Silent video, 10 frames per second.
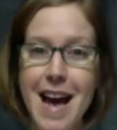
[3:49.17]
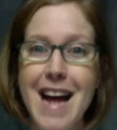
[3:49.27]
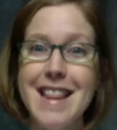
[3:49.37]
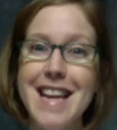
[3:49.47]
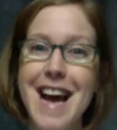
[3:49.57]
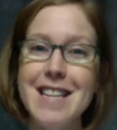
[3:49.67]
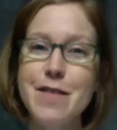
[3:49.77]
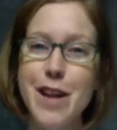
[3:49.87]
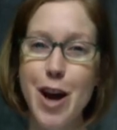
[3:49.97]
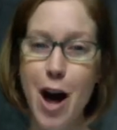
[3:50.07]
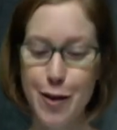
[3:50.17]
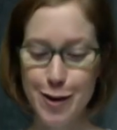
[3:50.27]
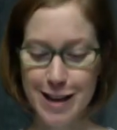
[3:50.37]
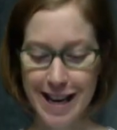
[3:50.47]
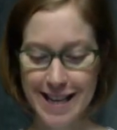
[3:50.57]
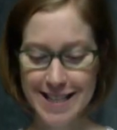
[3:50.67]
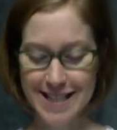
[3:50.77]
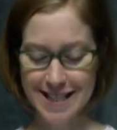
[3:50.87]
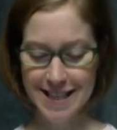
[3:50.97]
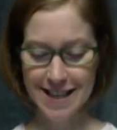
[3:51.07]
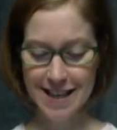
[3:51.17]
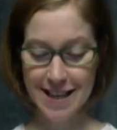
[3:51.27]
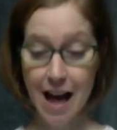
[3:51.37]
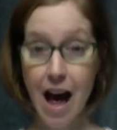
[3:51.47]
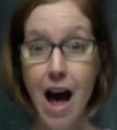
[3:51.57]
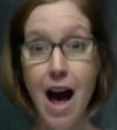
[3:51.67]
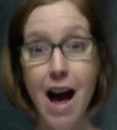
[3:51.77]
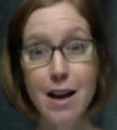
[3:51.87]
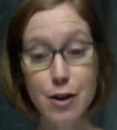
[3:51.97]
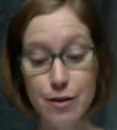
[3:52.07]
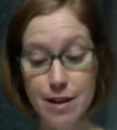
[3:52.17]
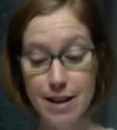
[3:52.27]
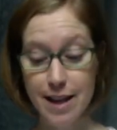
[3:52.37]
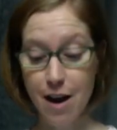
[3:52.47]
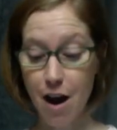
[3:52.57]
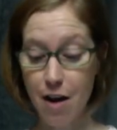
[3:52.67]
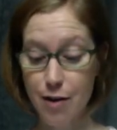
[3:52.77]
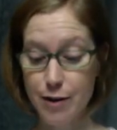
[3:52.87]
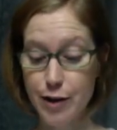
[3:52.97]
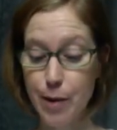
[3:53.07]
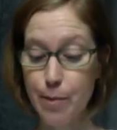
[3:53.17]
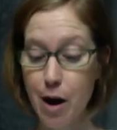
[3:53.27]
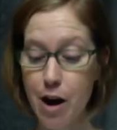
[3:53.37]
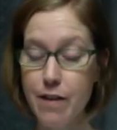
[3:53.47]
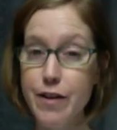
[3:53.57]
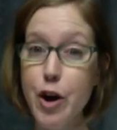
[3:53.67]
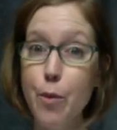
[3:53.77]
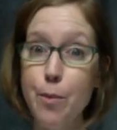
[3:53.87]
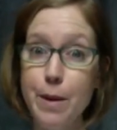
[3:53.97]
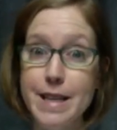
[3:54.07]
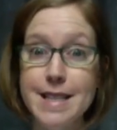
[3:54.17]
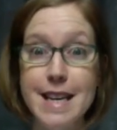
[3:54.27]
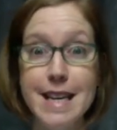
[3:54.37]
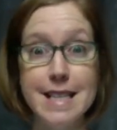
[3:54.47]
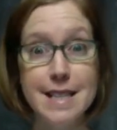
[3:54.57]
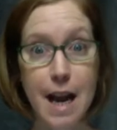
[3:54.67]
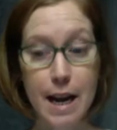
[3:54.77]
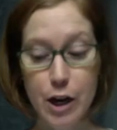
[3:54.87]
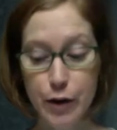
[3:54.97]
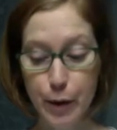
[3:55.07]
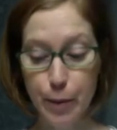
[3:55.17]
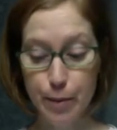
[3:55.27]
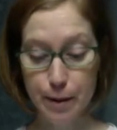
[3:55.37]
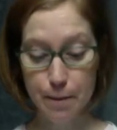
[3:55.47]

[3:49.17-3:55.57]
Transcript: At the end of the author list, I learn that the authors are part of an obesity study group.